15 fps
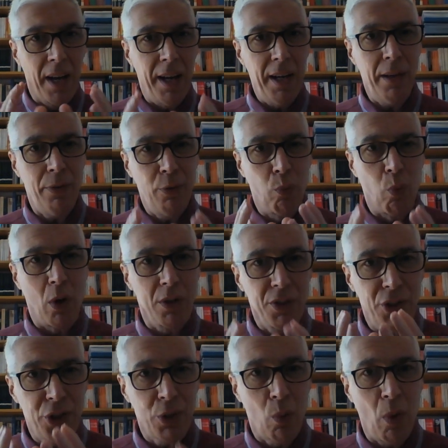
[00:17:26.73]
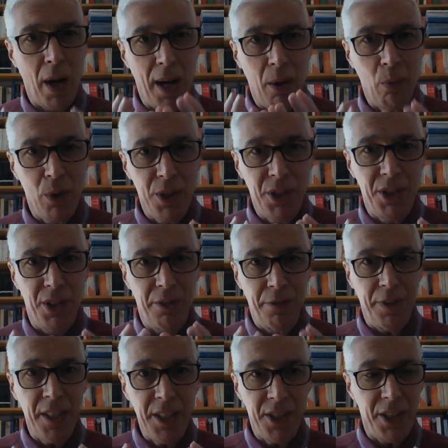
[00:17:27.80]
If one square was
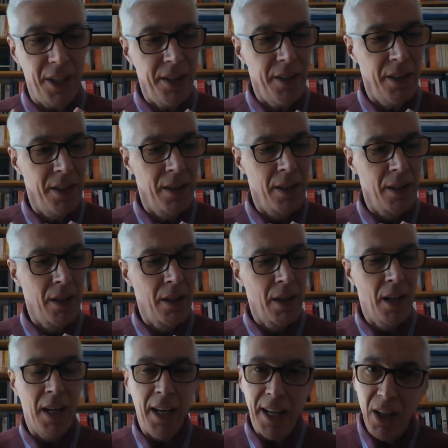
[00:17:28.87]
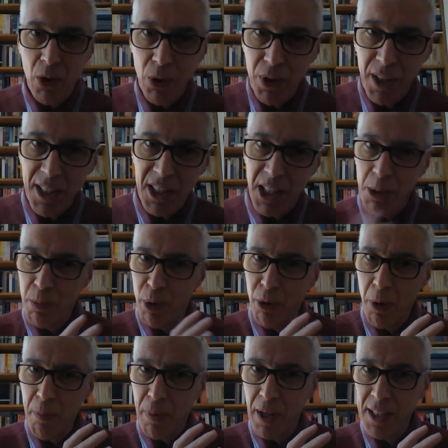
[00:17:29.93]
defeated, it could easily be
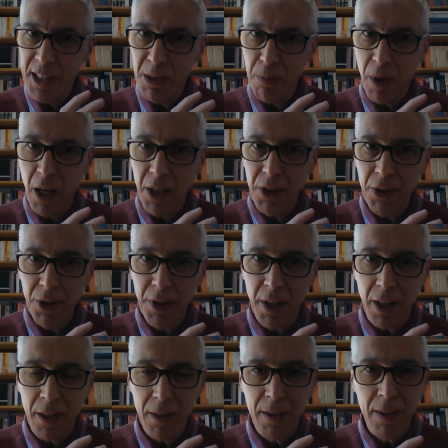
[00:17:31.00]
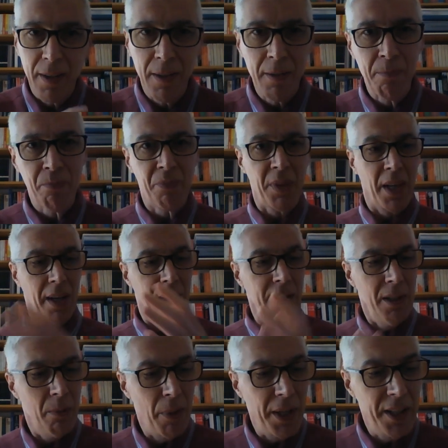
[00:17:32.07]
replaced by another.
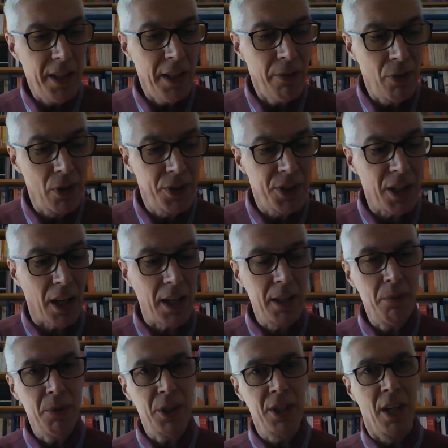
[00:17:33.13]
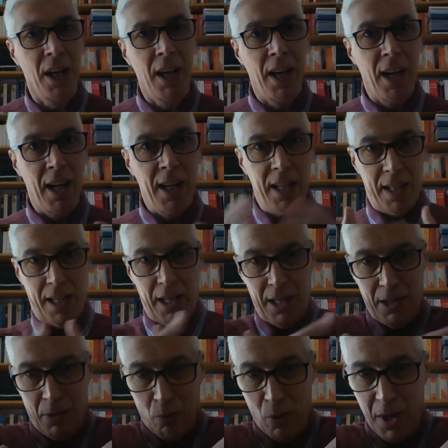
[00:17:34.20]
In the medieval times,
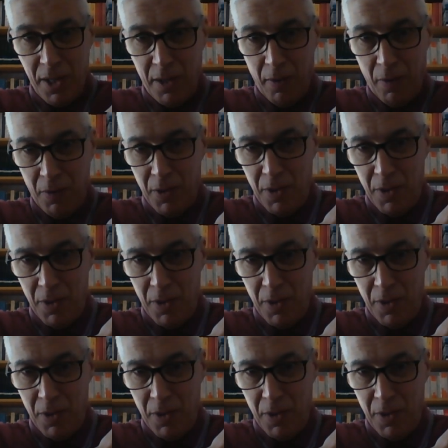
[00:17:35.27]
when